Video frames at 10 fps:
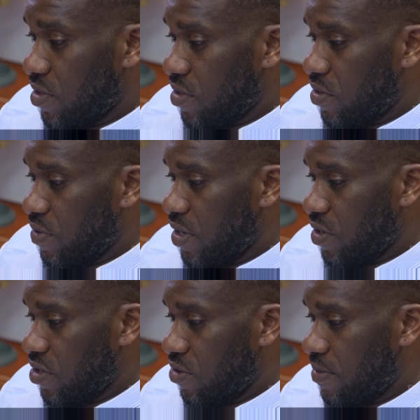with
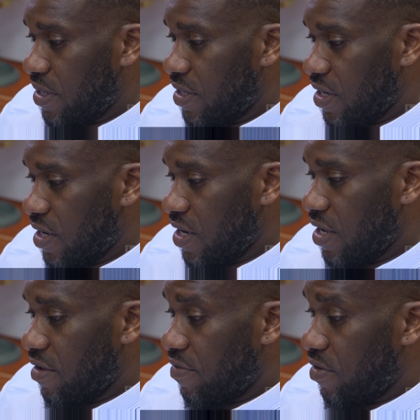your domestic
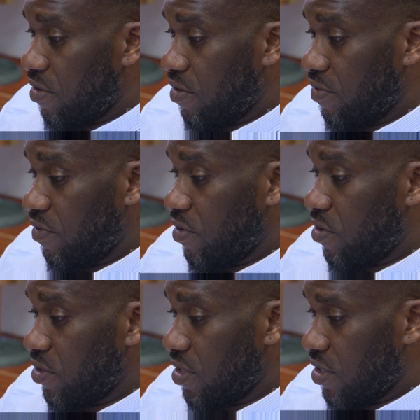league if your
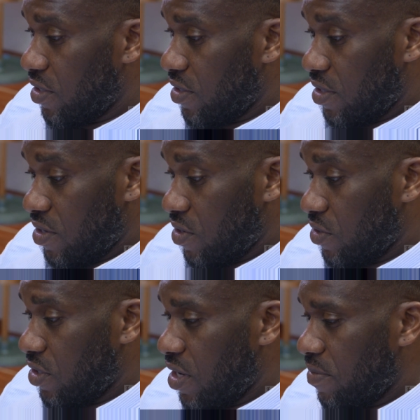focus is
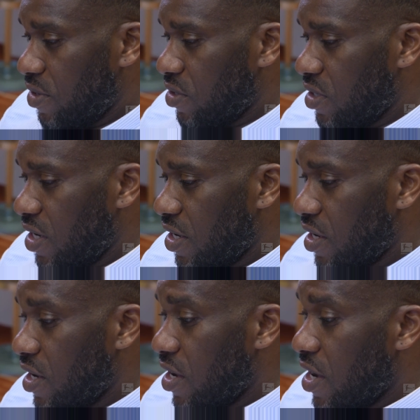on Champions
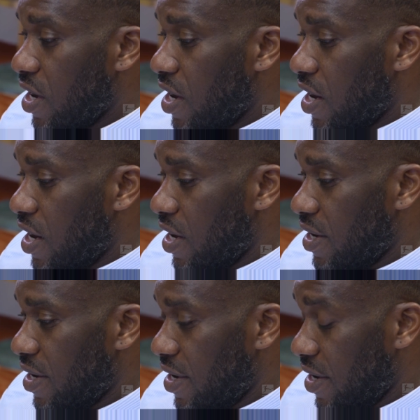League.
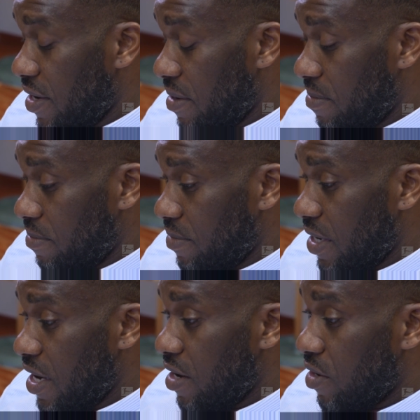And
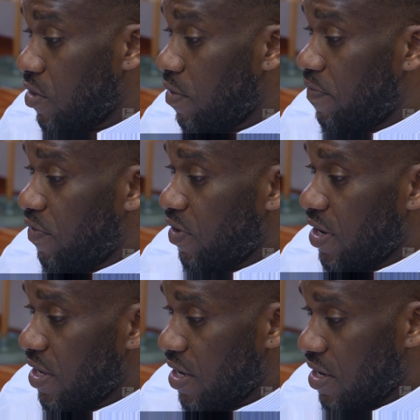
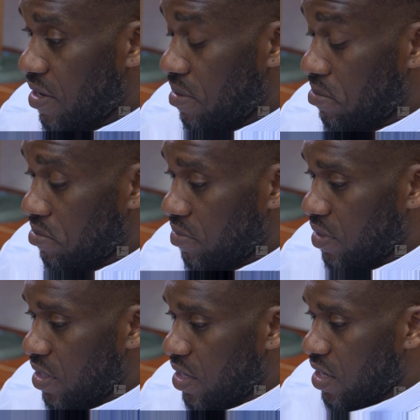hopefully
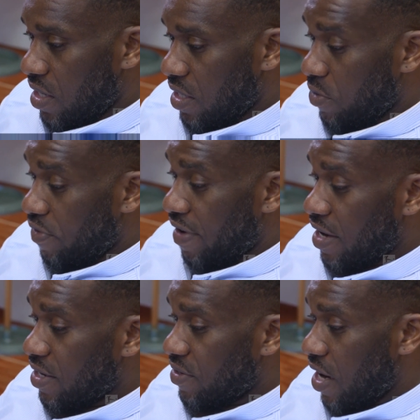they will
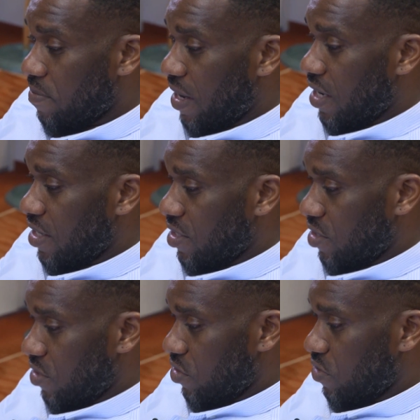find the right balance,
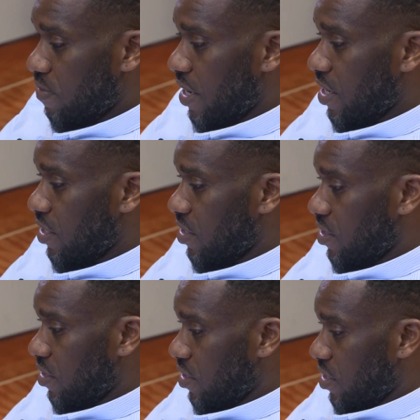to
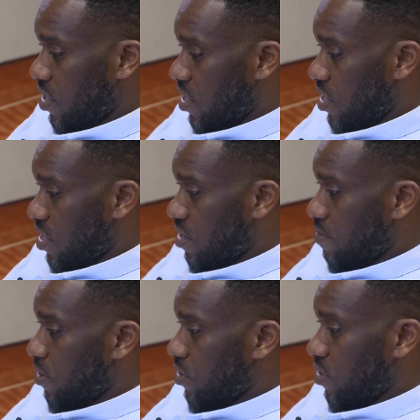manage
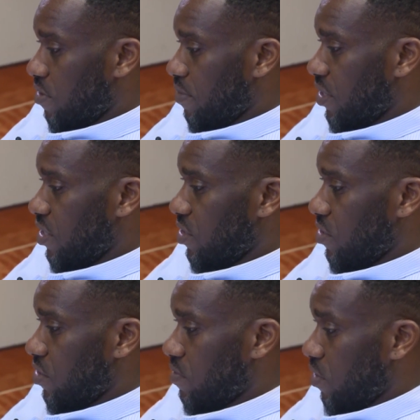both
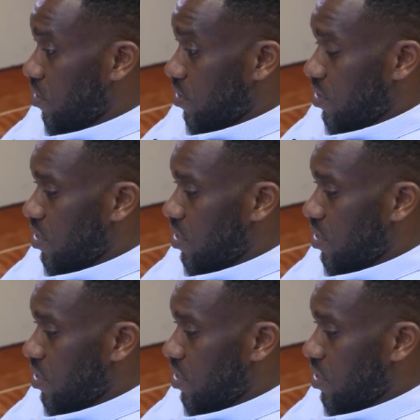competitions. But